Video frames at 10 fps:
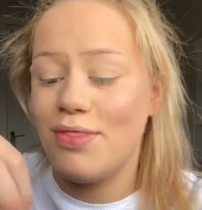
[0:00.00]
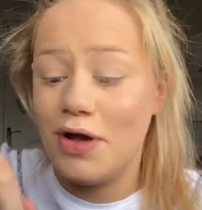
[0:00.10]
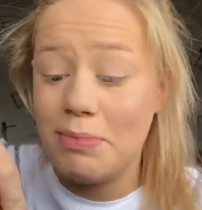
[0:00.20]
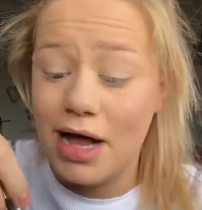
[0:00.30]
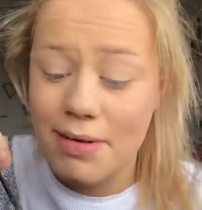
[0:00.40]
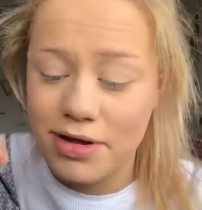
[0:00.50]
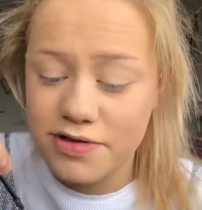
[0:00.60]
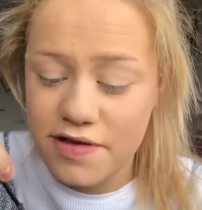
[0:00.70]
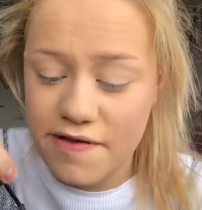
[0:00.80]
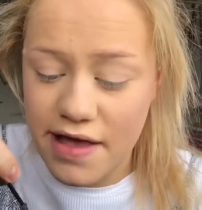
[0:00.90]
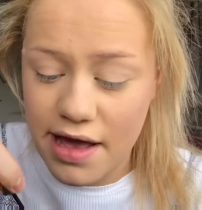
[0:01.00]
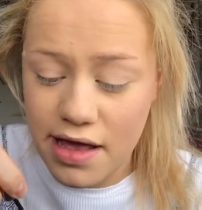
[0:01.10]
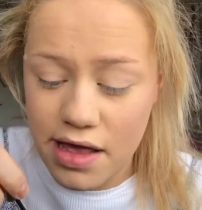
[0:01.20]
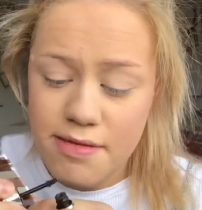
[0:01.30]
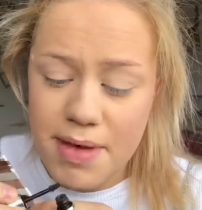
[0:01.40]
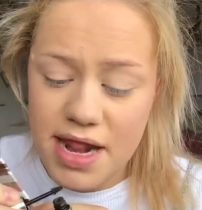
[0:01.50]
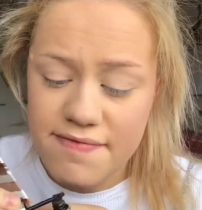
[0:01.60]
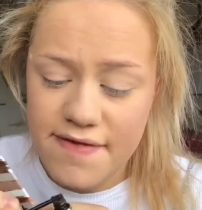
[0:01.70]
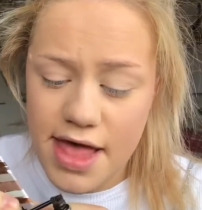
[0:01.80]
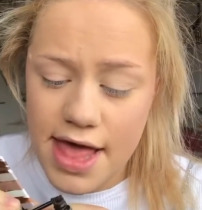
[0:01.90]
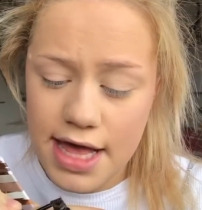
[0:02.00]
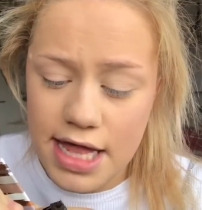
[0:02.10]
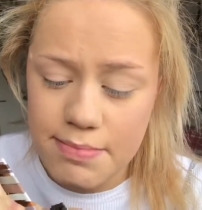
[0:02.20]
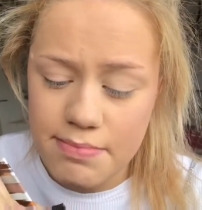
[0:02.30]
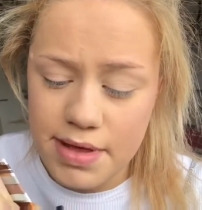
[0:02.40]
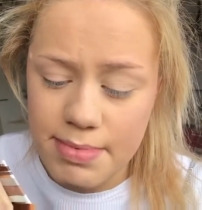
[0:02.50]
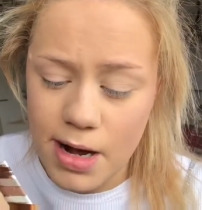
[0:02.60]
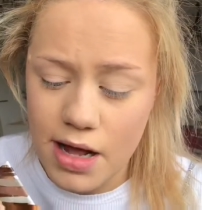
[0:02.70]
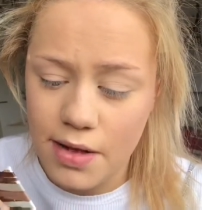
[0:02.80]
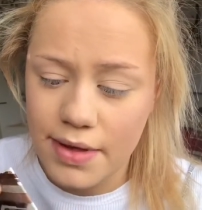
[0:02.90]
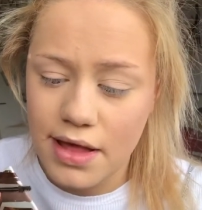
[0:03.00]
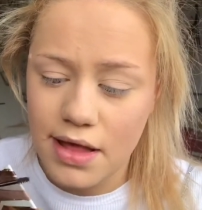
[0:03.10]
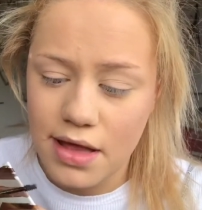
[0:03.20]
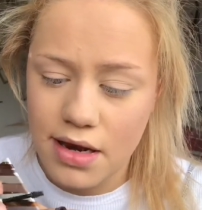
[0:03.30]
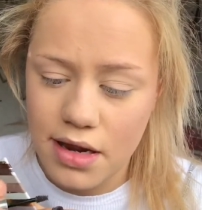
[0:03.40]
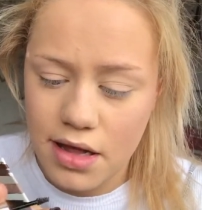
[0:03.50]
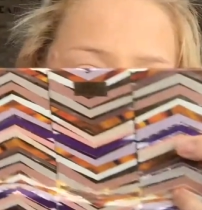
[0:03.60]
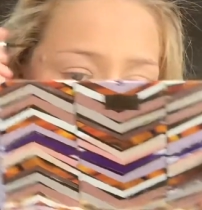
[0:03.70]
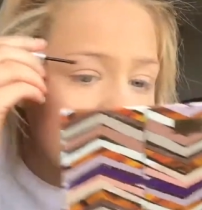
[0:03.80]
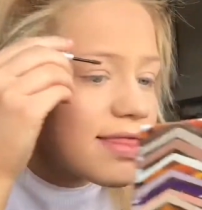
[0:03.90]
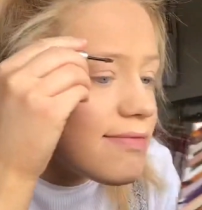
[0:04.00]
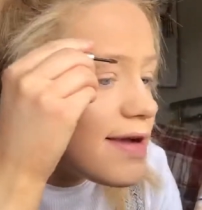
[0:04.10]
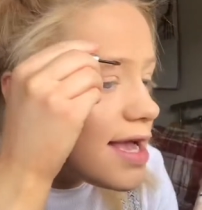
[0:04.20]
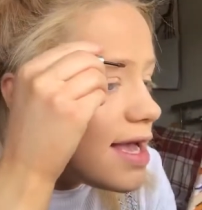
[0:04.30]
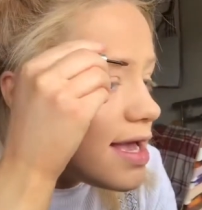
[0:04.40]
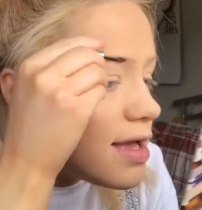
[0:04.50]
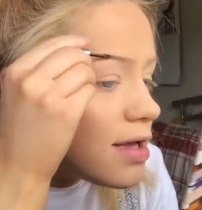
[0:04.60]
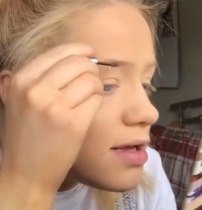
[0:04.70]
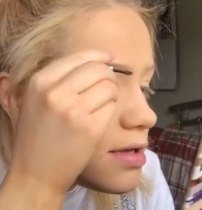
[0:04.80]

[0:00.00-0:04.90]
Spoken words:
through my eyebrows using the Benefit Getting Me Brow in shade 3.